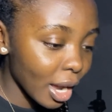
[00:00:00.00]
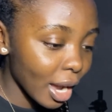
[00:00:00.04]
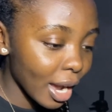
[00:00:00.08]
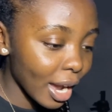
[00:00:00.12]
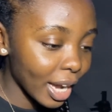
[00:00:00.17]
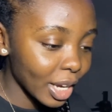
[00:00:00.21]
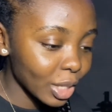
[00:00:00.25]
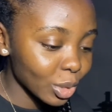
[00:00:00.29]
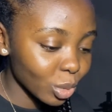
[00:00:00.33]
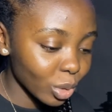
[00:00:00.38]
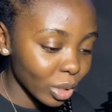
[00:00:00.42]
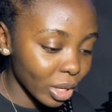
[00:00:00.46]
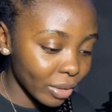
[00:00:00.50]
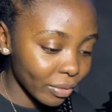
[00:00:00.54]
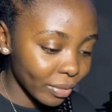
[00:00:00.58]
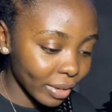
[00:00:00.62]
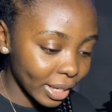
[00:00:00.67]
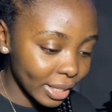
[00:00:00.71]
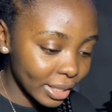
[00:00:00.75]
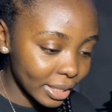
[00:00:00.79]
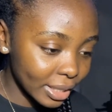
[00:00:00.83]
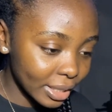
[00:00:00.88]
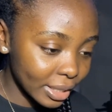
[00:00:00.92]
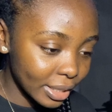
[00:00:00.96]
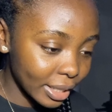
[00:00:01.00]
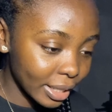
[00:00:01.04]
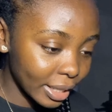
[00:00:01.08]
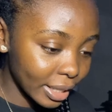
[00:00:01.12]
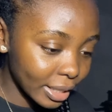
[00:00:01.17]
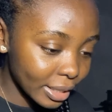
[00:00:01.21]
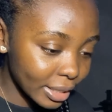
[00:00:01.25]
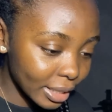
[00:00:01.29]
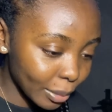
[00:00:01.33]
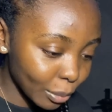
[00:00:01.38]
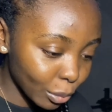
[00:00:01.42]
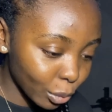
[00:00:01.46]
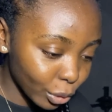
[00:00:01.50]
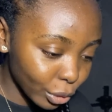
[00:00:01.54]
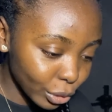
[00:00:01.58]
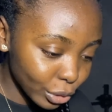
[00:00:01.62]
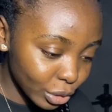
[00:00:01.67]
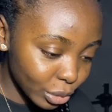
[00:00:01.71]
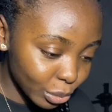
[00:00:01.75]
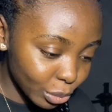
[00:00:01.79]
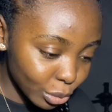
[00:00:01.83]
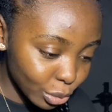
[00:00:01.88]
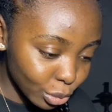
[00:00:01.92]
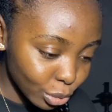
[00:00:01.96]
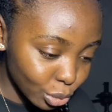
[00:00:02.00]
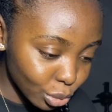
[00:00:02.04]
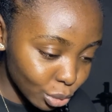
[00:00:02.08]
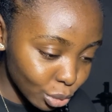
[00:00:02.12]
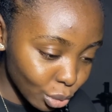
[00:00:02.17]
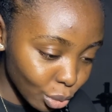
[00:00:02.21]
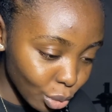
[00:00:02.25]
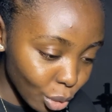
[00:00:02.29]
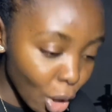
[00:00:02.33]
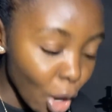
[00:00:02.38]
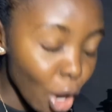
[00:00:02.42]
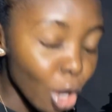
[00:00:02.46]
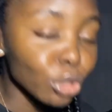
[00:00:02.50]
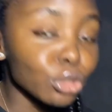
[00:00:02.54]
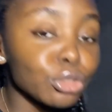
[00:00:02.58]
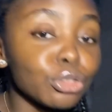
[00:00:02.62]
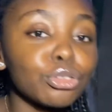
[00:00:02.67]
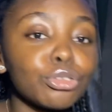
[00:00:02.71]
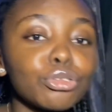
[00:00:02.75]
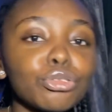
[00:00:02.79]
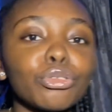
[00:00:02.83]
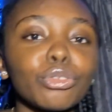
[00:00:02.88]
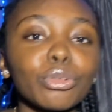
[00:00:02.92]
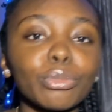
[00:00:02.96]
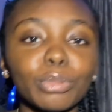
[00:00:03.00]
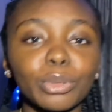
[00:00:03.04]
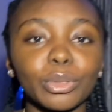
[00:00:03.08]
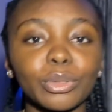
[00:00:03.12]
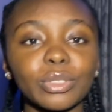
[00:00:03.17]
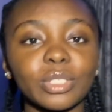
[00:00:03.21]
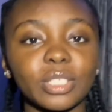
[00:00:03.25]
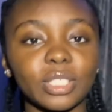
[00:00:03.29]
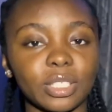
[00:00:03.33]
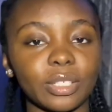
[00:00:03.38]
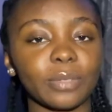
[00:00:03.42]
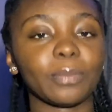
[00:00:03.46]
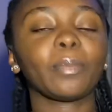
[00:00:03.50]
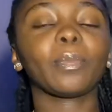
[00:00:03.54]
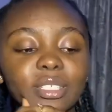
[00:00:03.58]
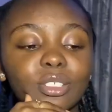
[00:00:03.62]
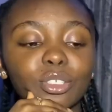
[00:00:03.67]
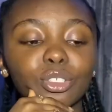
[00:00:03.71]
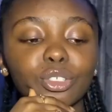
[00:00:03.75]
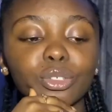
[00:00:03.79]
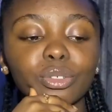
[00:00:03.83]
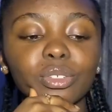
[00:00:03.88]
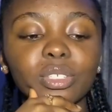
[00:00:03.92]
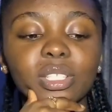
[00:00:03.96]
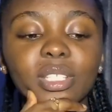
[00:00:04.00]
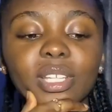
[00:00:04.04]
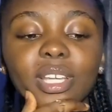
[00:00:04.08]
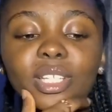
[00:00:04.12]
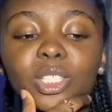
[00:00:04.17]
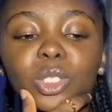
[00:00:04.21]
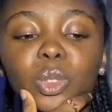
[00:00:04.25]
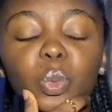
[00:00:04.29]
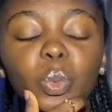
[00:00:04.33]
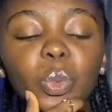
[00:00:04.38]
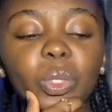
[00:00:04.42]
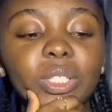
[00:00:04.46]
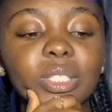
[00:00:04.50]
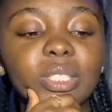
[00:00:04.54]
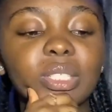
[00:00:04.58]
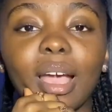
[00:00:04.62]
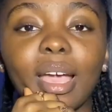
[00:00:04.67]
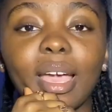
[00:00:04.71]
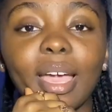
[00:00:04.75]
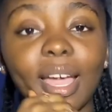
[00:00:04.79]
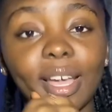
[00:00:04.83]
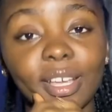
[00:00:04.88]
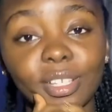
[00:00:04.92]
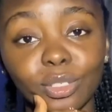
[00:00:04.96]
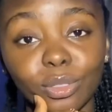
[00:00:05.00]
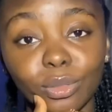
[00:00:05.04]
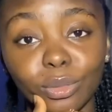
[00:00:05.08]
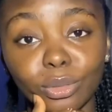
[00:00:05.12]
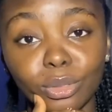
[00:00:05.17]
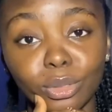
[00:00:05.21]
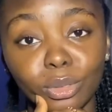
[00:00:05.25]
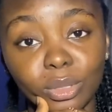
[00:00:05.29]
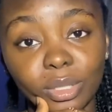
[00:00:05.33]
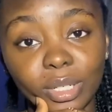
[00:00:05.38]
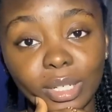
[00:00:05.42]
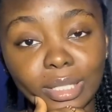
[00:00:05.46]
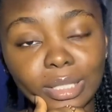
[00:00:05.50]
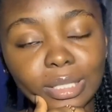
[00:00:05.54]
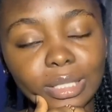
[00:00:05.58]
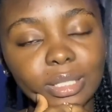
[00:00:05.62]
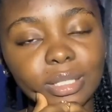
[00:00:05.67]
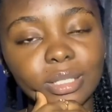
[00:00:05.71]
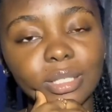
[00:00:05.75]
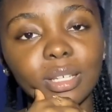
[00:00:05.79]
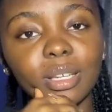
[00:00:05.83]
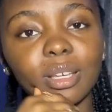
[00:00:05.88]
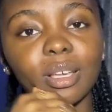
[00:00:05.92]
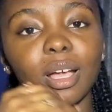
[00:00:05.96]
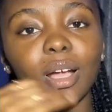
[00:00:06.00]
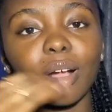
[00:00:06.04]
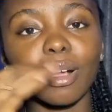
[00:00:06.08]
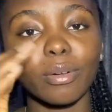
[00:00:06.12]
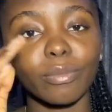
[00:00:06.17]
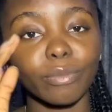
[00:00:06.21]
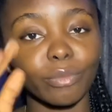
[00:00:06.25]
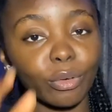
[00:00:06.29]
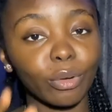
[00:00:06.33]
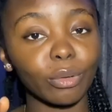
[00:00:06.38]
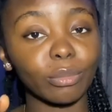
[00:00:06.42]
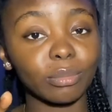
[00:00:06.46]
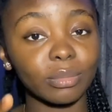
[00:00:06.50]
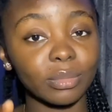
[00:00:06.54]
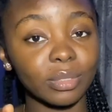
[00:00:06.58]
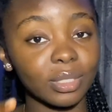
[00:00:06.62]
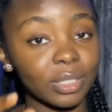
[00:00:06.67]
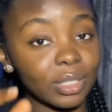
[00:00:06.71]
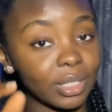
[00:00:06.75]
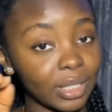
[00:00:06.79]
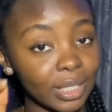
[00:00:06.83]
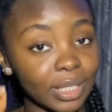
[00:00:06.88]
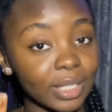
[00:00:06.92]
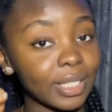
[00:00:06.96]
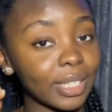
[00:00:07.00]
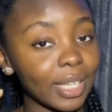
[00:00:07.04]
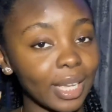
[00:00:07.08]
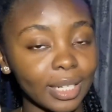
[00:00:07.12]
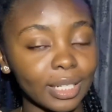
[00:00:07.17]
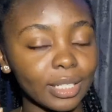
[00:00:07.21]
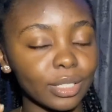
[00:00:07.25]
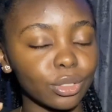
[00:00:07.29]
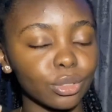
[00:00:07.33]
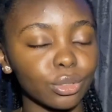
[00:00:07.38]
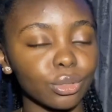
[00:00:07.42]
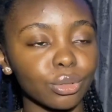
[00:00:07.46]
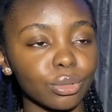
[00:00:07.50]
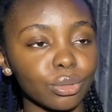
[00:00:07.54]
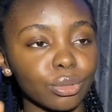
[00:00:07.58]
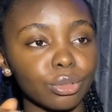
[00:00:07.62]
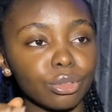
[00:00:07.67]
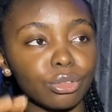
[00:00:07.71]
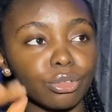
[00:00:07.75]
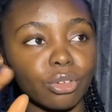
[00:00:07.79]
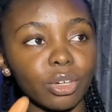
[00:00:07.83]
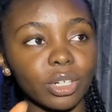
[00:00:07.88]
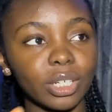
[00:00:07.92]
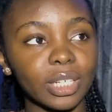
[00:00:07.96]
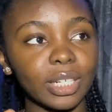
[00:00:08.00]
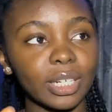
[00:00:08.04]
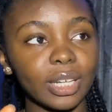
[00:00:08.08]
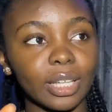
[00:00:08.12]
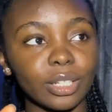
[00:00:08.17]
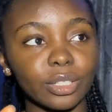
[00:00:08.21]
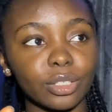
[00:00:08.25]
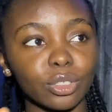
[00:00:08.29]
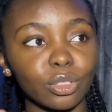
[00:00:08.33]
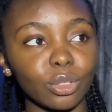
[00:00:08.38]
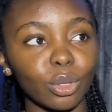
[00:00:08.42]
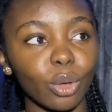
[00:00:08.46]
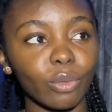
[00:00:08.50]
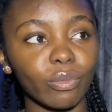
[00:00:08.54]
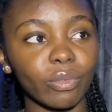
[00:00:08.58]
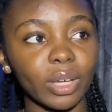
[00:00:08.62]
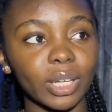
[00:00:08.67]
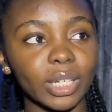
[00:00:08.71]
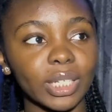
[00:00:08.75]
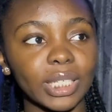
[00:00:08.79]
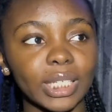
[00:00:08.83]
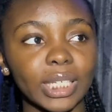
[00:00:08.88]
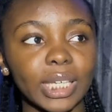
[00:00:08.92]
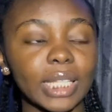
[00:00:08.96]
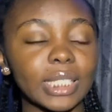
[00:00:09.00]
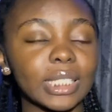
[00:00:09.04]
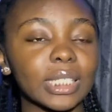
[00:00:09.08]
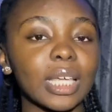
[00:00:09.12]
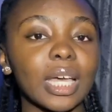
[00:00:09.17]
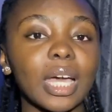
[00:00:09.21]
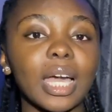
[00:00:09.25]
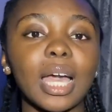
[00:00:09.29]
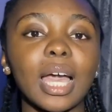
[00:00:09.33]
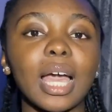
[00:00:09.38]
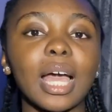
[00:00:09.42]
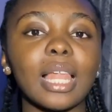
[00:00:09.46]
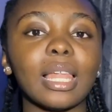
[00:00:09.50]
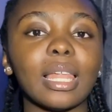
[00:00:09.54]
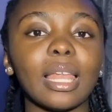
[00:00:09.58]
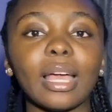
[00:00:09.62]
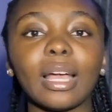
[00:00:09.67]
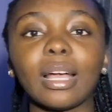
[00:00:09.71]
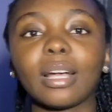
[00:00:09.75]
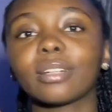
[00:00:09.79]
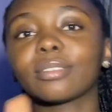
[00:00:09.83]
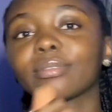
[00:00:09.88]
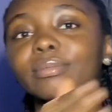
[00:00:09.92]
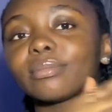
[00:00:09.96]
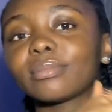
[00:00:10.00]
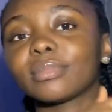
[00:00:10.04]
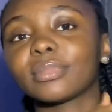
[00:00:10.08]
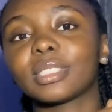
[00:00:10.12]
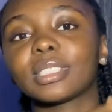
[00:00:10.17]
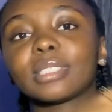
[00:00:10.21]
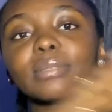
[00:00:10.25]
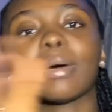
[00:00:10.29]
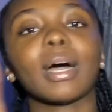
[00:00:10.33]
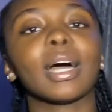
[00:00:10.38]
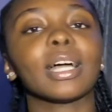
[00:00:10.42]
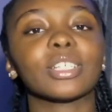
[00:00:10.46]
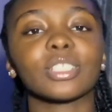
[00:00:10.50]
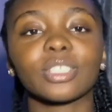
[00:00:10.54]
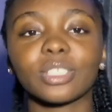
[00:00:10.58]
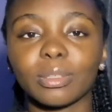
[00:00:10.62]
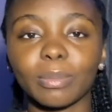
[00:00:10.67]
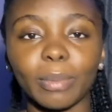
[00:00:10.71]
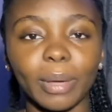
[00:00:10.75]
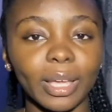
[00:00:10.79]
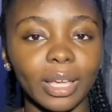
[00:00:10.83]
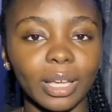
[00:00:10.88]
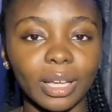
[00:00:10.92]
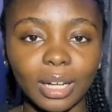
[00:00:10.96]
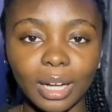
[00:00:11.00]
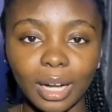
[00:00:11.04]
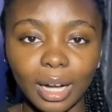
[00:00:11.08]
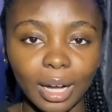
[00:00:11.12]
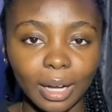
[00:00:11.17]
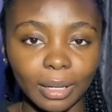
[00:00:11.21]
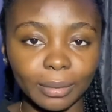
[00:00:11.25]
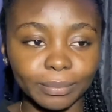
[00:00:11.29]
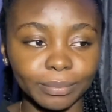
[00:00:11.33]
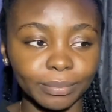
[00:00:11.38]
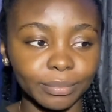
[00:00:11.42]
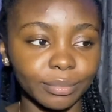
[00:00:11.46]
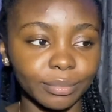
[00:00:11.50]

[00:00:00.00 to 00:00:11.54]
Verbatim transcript: I swear if I say it, I'm going to be so true beauty. The show starts with a high school student from this elite school running and stuff, and he gets like smashed by a car.